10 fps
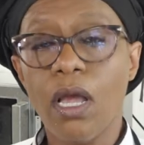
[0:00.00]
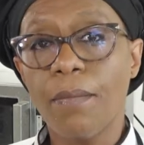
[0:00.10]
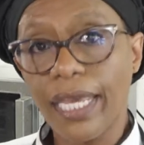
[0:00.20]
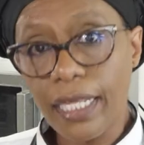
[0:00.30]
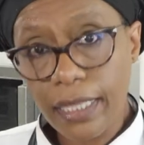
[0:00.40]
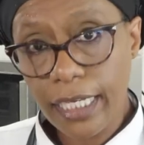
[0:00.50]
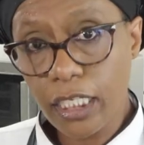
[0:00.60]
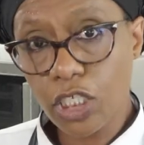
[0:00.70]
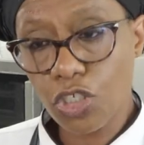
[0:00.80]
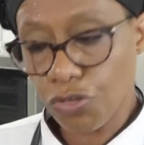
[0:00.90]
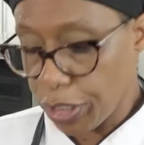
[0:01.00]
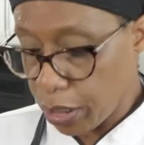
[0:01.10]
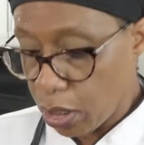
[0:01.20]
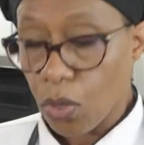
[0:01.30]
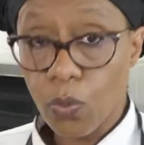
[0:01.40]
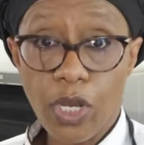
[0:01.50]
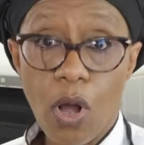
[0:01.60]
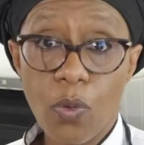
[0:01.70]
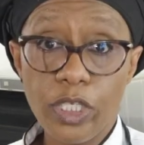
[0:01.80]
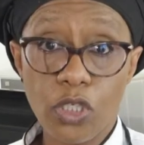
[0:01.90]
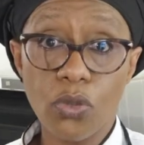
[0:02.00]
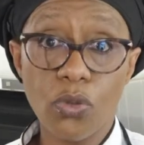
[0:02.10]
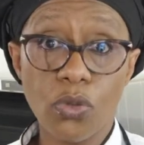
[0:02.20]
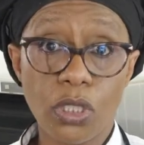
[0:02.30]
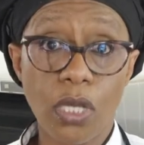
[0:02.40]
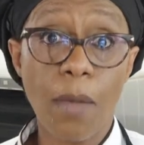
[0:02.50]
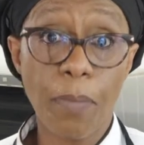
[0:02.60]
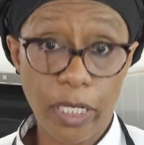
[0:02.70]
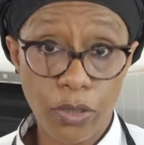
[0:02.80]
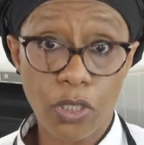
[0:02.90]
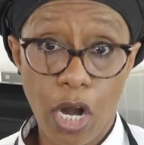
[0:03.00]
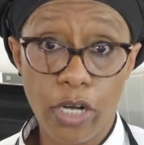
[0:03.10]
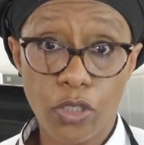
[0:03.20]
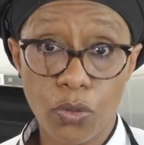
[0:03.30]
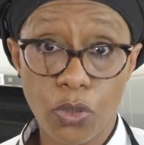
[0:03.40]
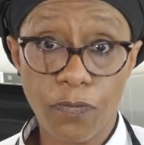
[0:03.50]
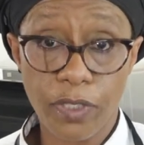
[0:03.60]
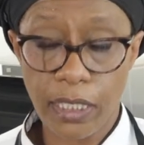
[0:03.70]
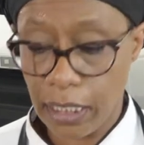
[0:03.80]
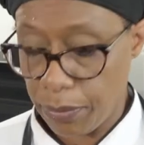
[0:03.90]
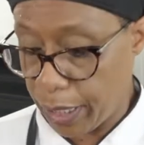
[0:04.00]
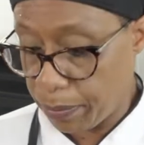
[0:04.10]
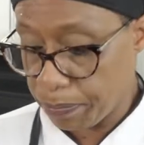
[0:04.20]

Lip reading: But in the industry, we always use a buttered cartouche for steaming.